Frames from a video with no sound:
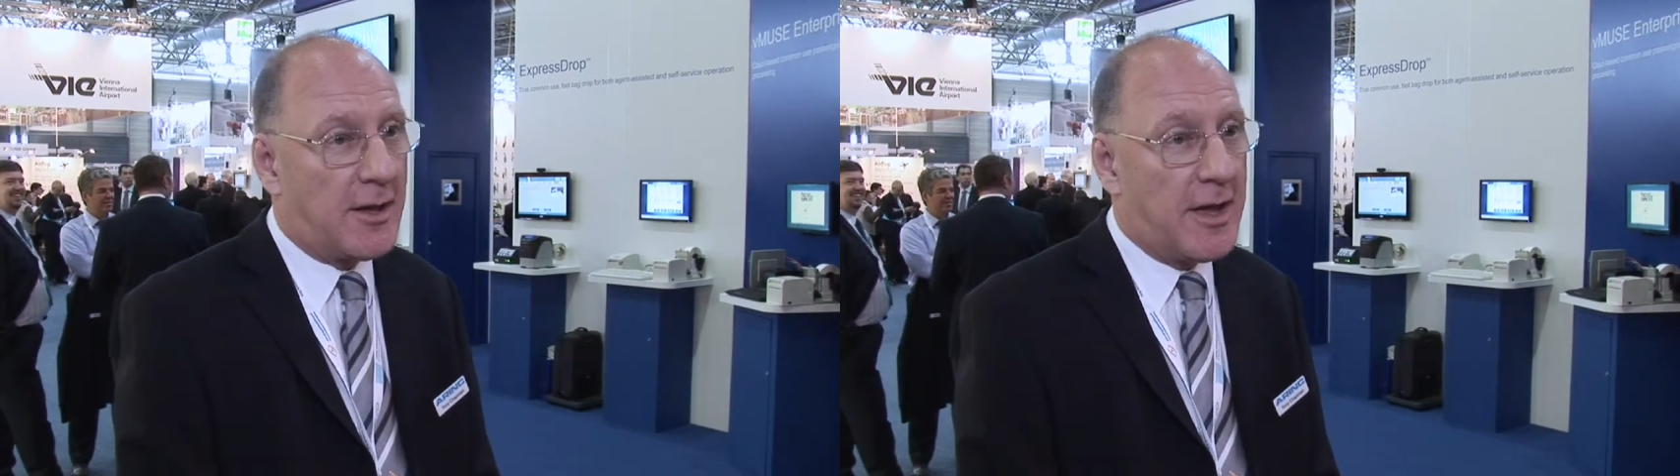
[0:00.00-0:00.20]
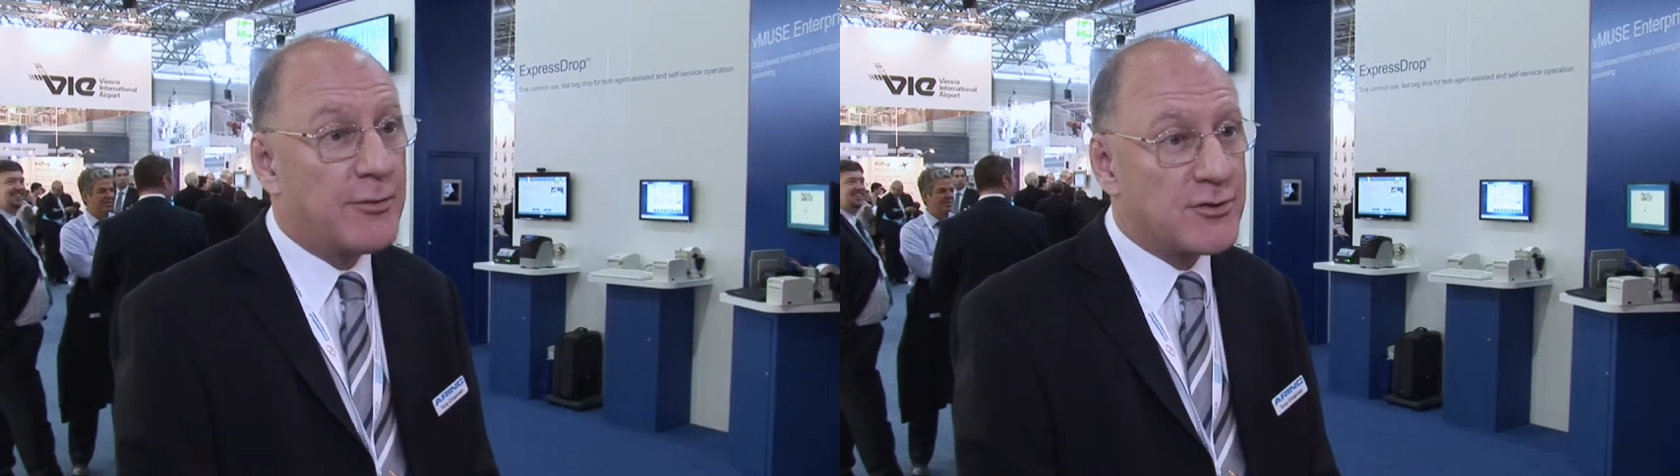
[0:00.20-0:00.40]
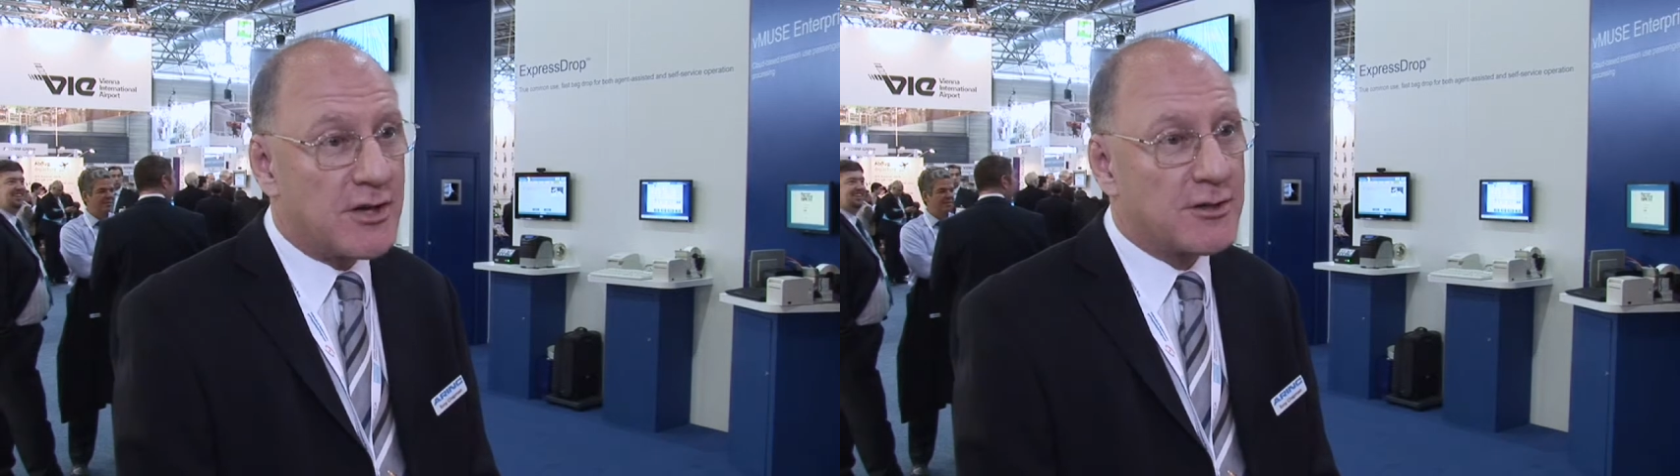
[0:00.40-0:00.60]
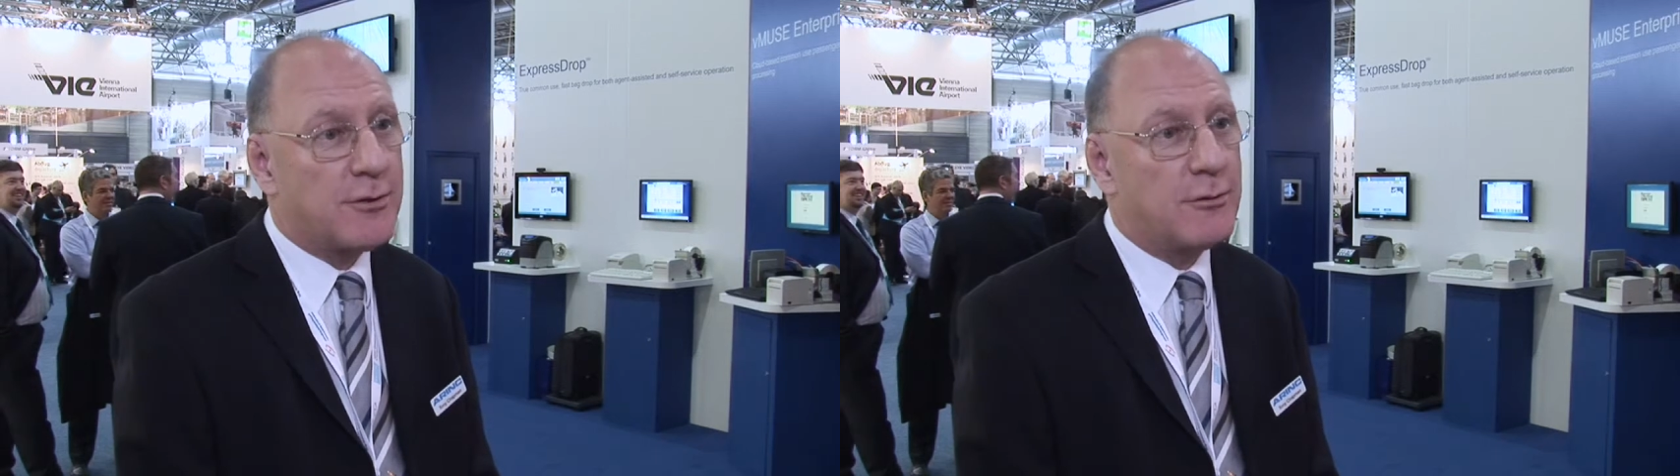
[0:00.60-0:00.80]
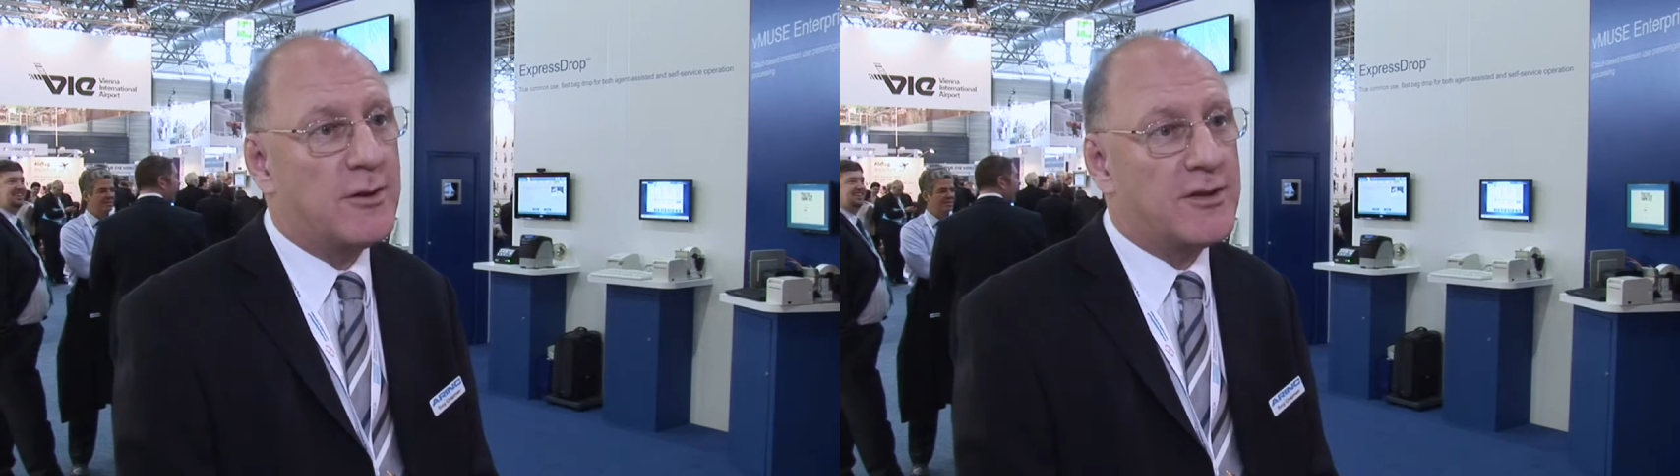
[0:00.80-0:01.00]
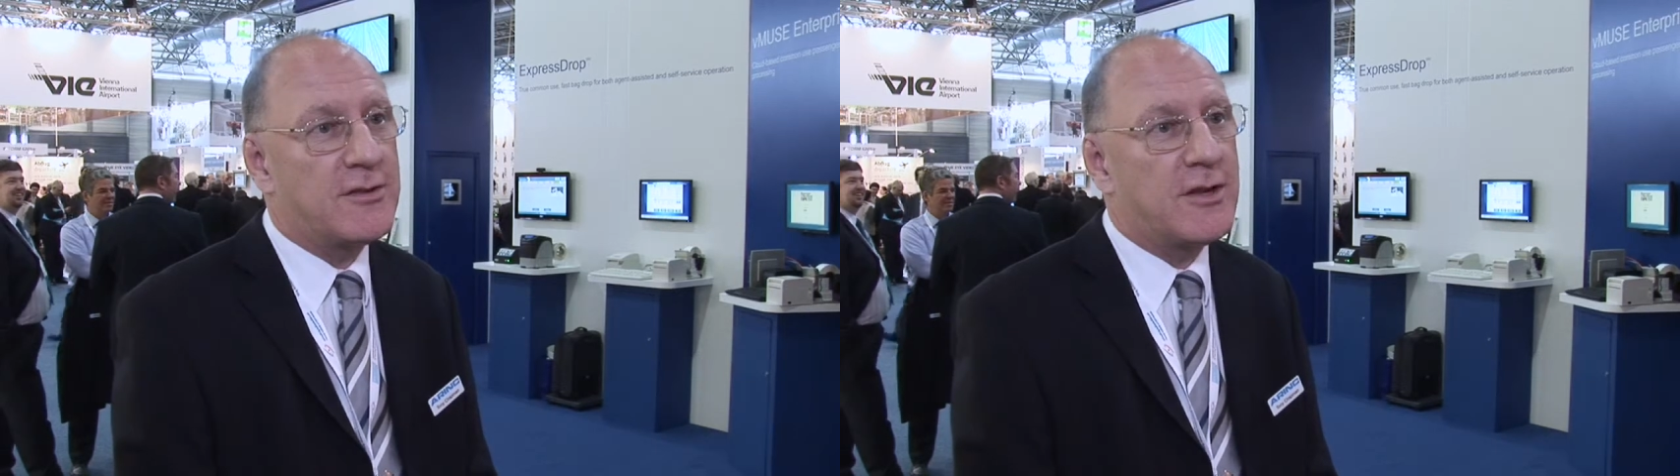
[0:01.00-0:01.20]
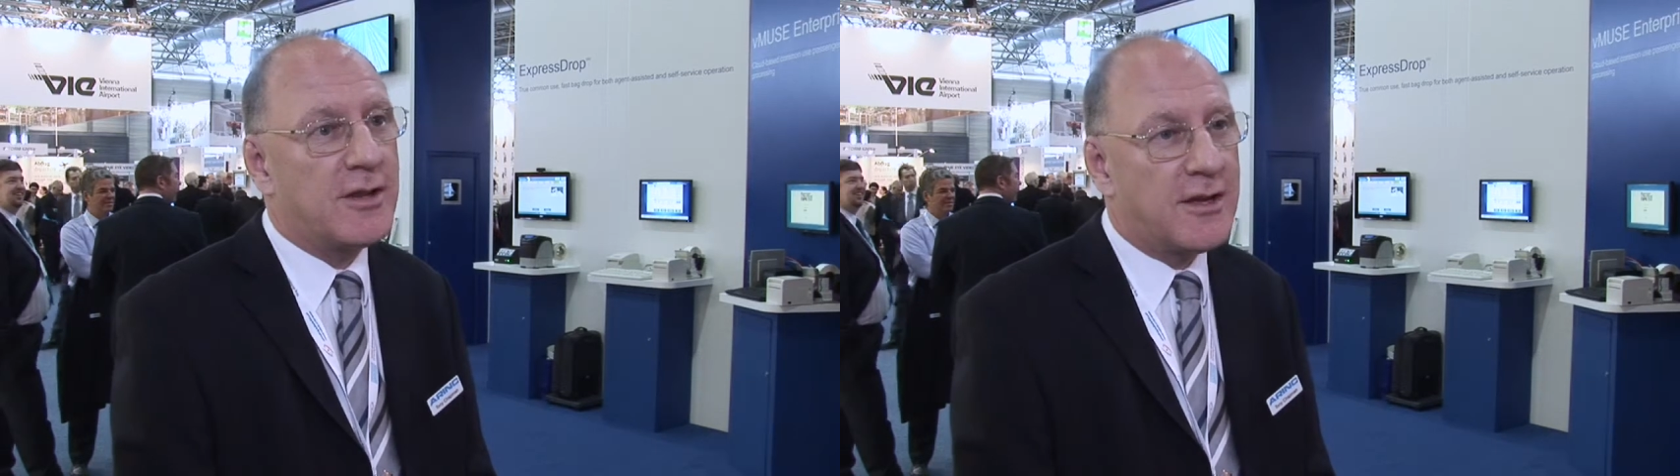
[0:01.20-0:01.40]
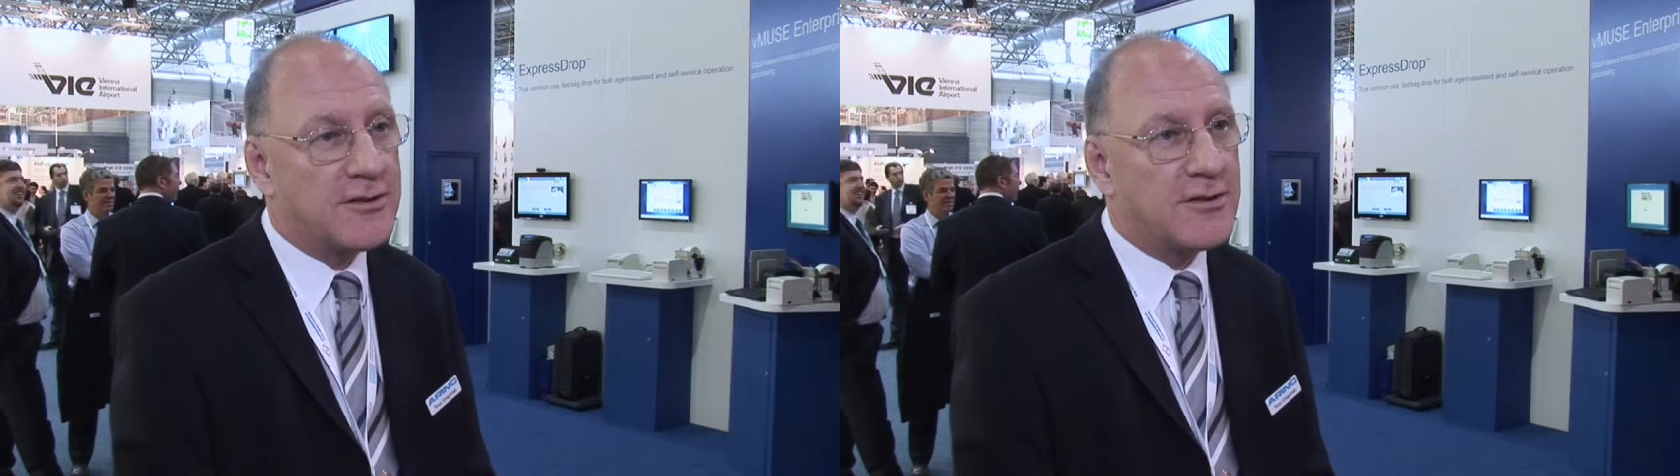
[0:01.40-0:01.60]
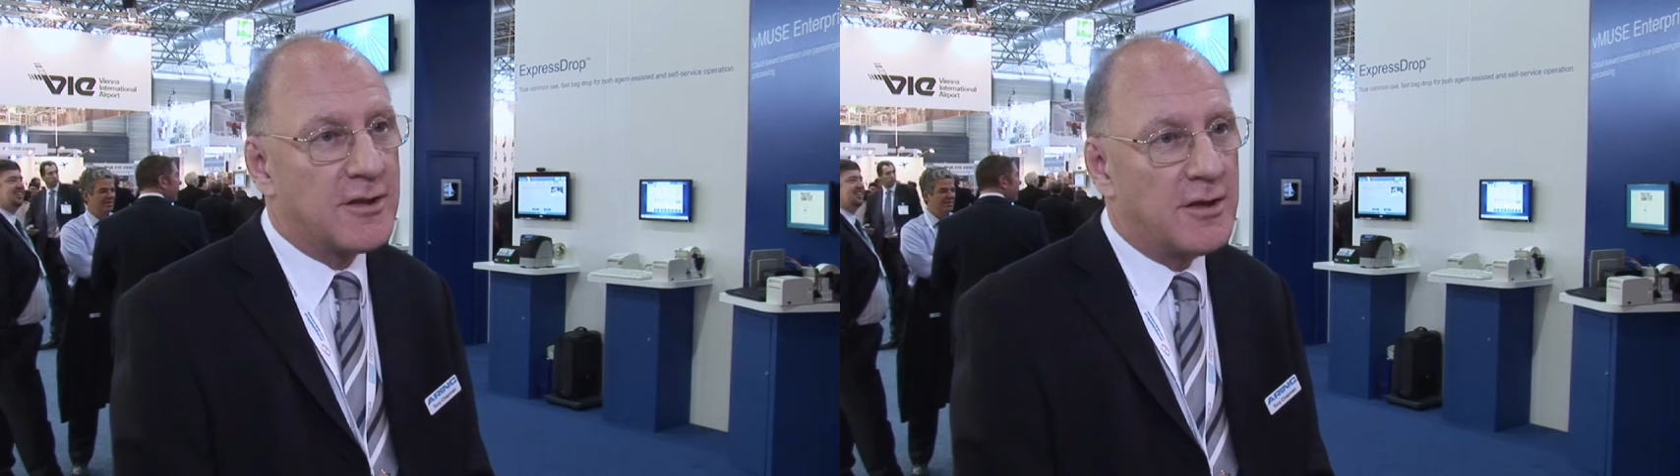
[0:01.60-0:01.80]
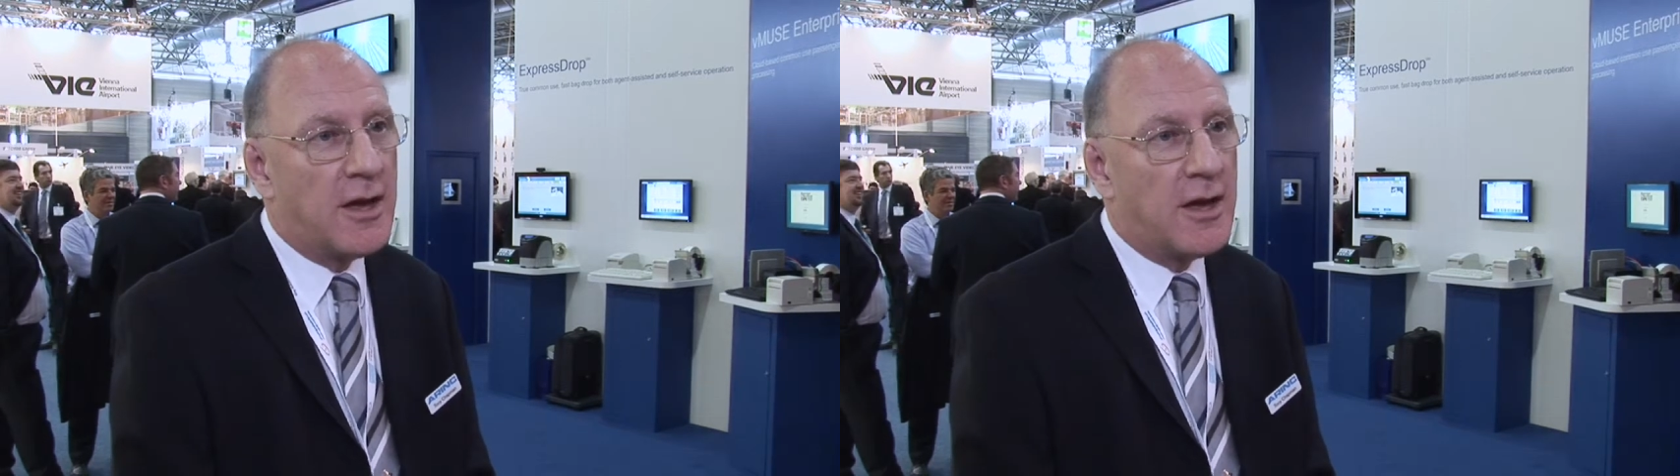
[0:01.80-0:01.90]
infrastructure, through existing desks,